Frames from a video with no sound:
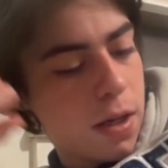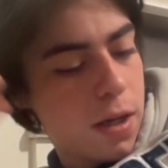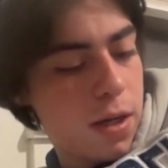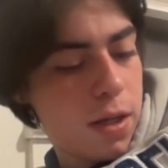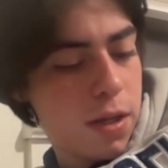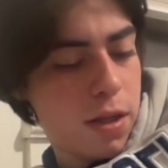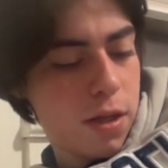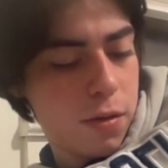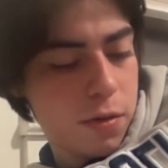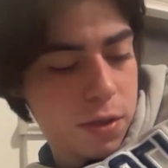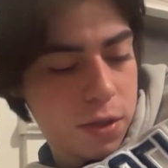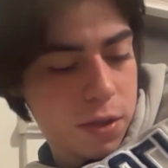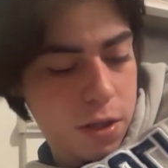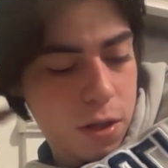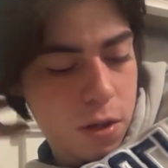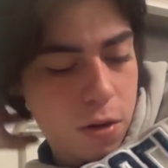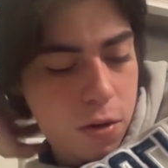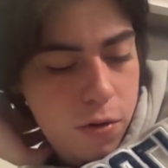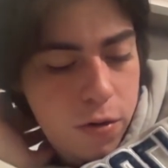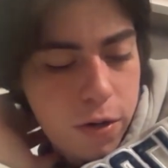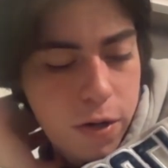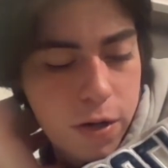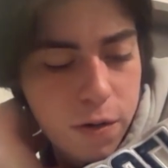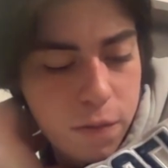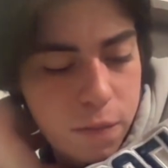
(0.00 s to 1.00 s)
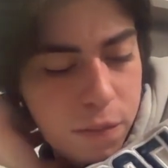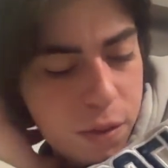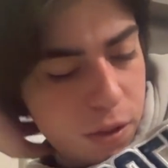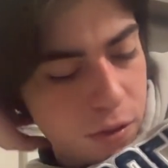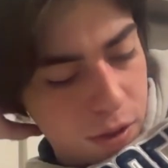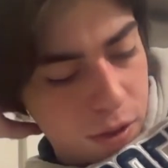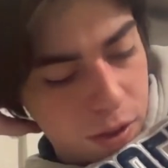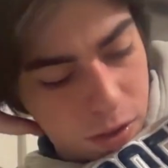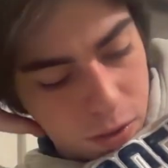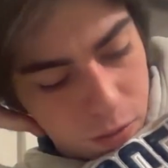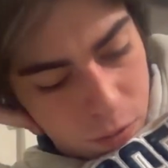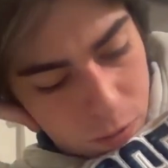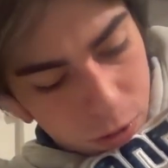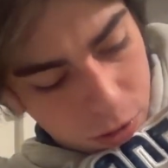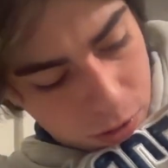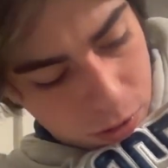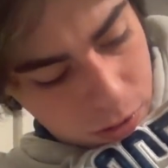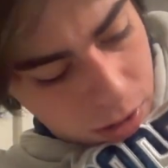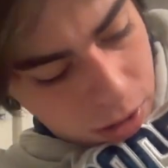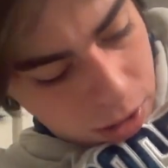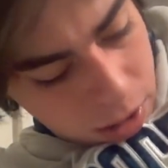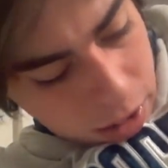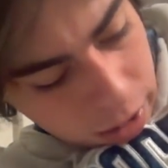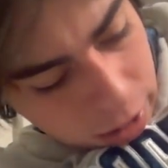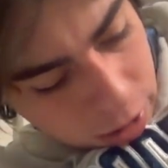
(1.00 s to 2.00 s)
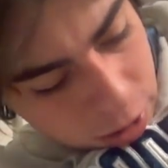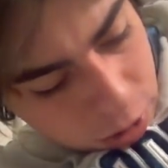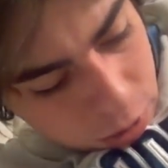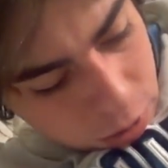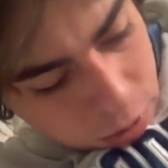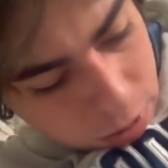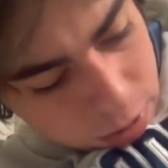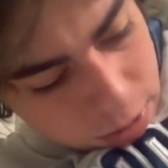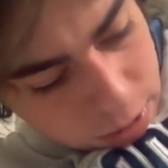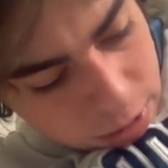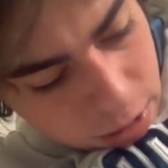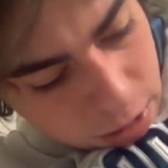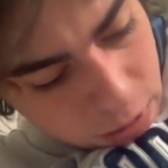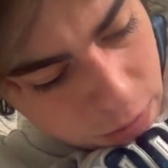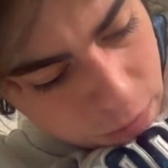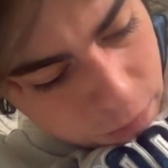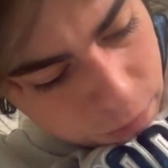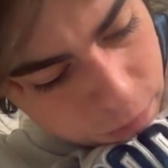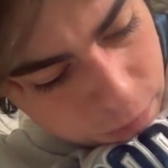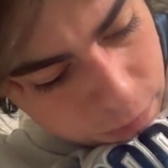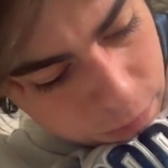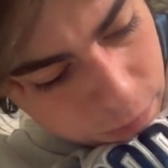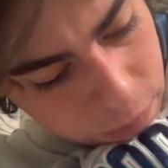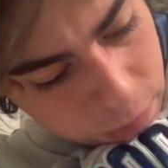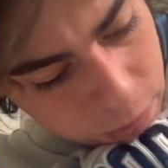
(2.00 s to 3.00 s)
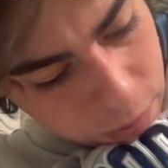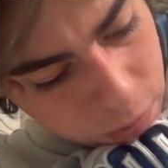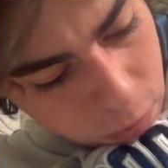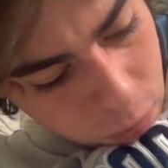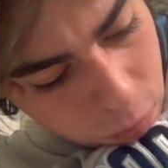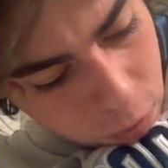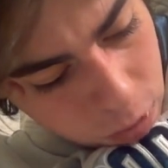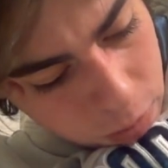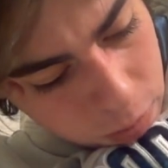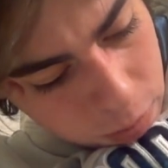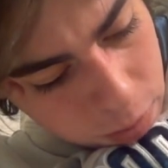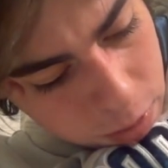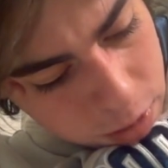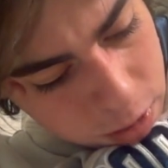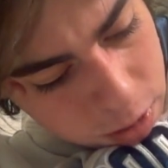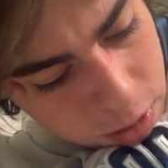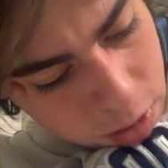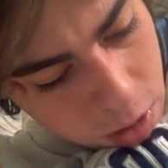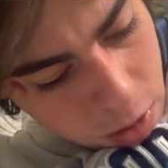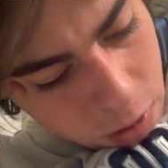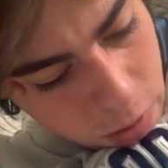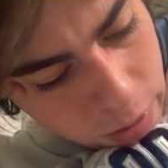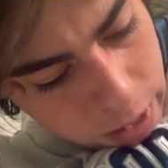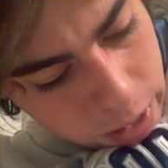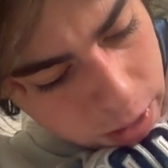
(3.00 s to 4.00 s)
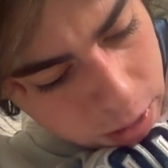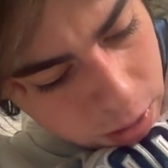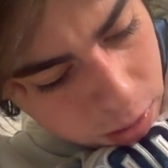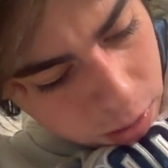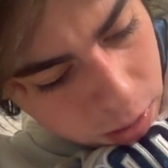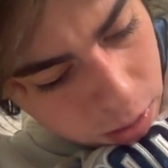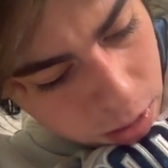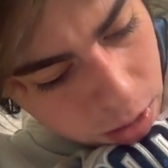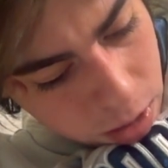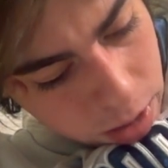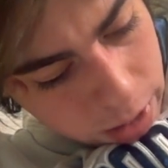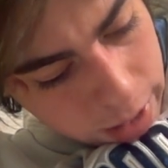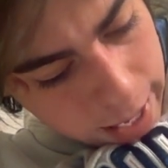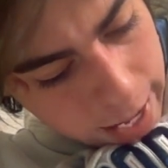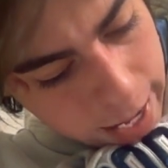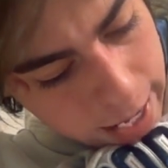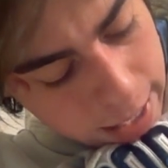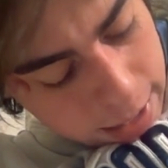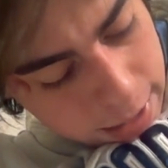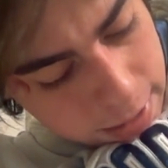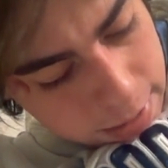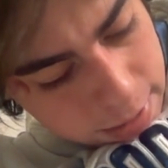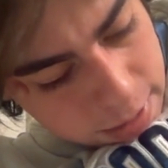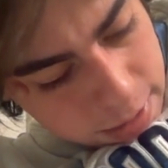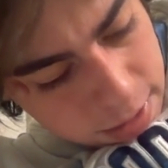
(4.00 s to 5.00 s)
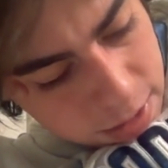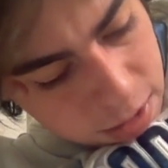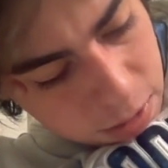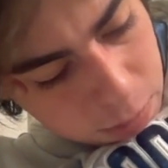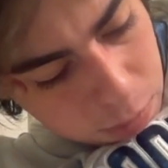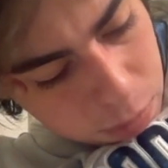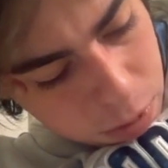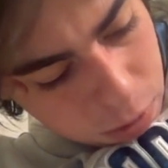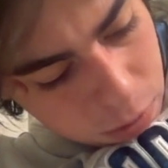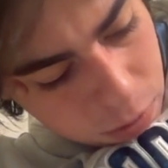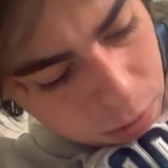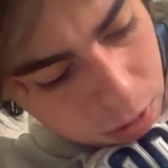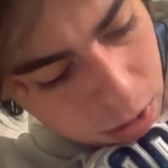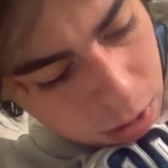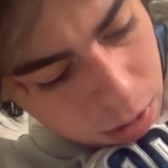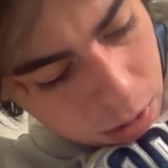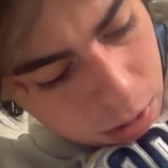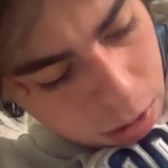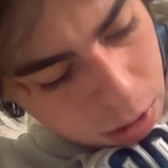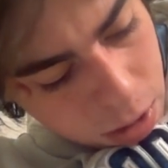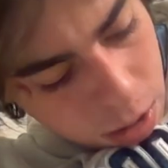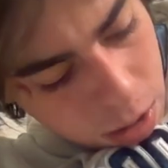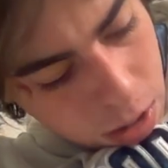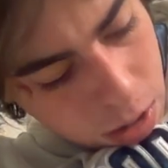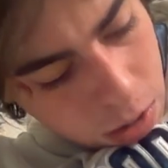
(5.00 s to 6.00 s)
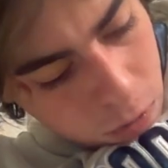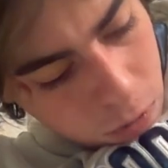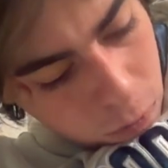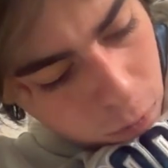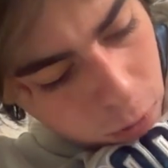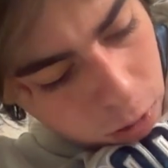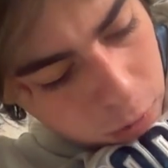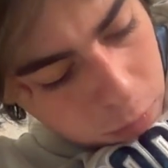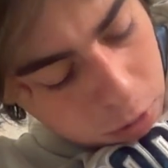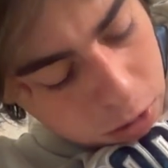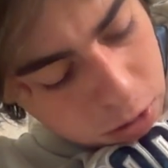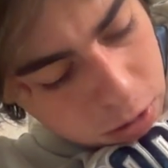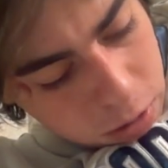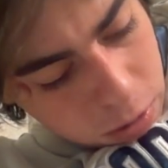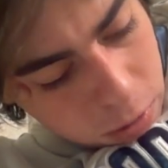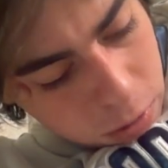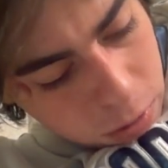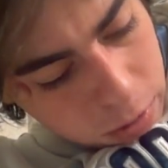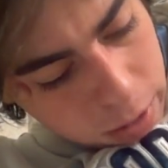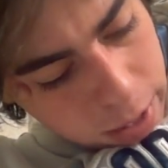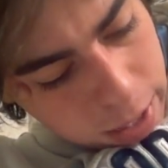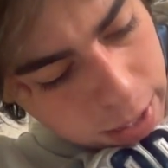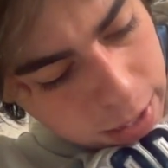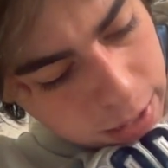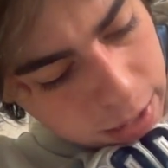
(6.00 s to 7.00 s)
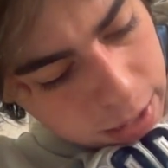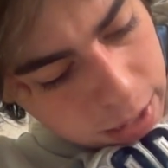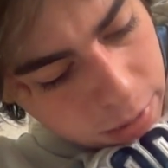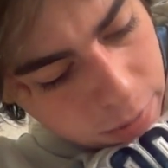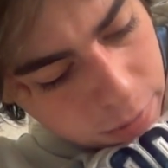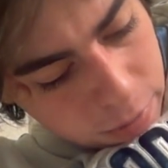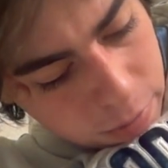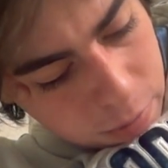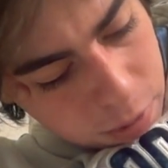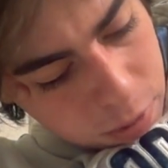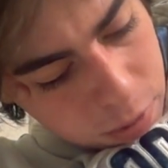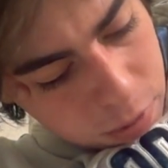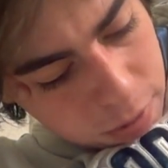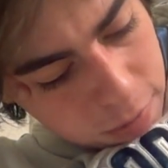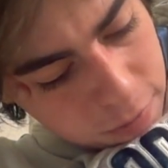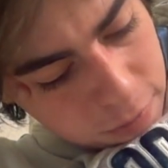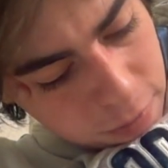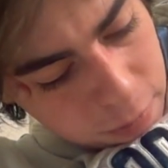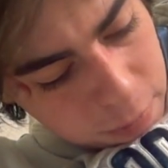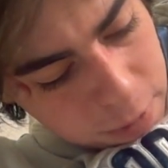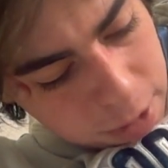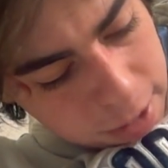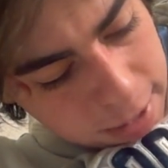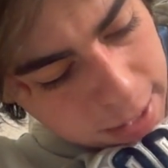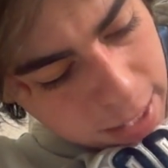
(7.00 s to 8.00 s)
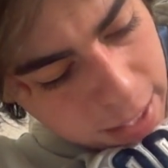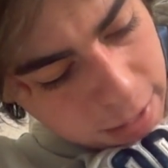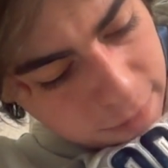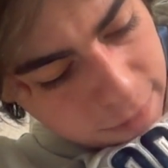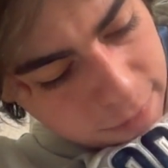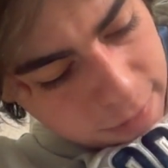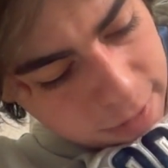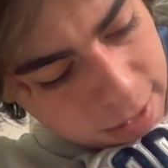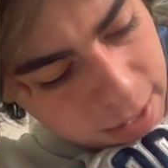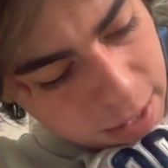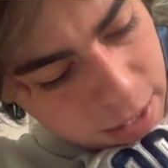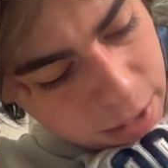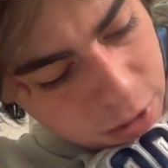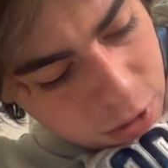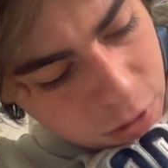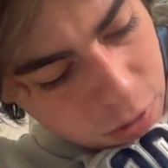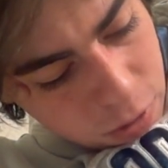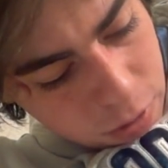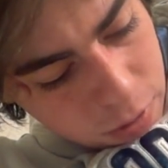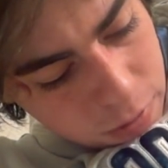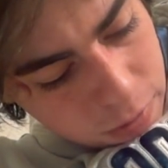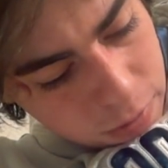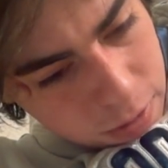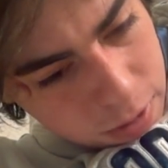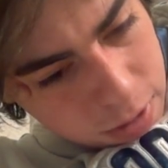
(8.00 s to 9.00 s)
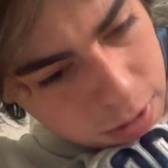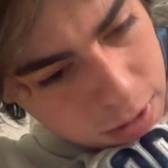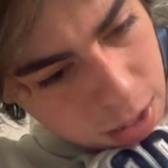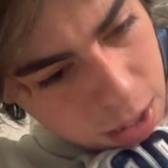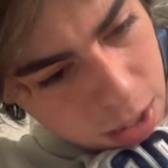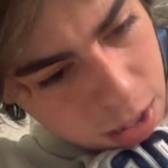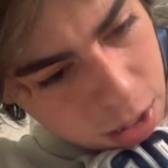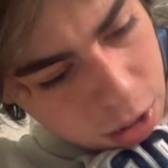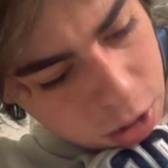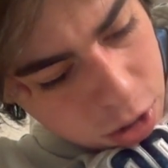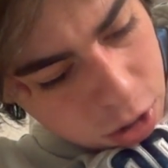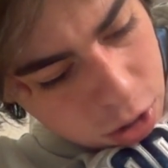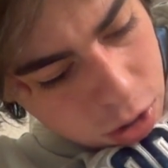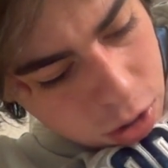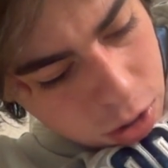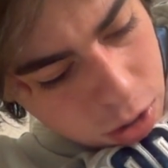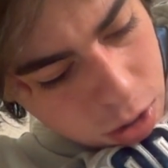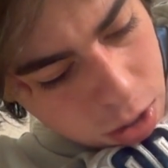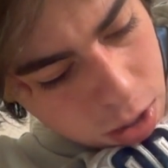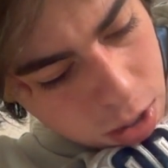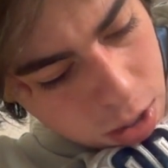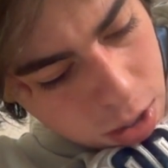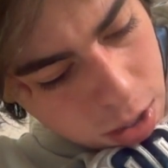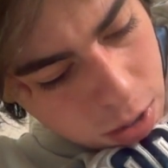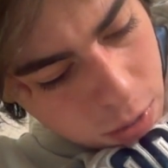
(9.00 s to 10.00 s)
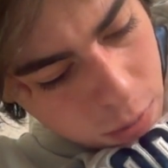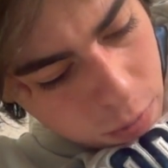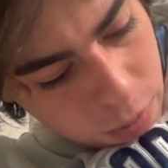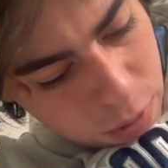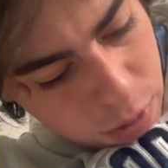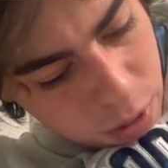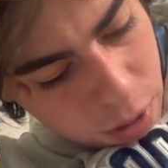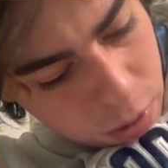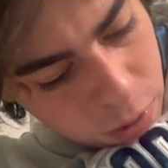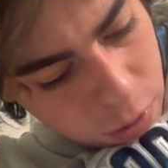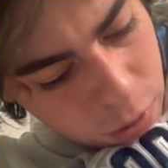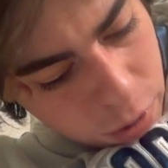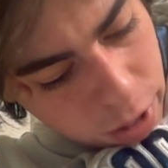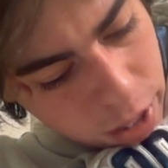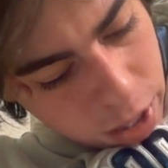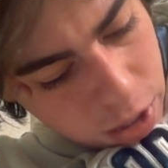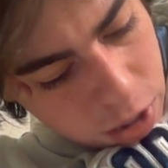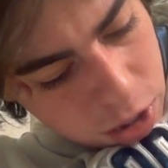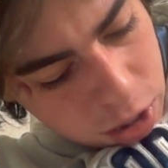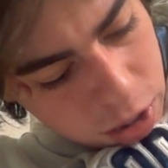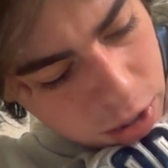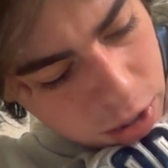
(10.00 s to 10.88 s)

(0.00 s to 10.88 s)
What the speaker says: There is no greater beauty in the world than nature itself. One must know how to look at and see beauty. One must learn how to carry beauty from the life and nature on the stage, without crashing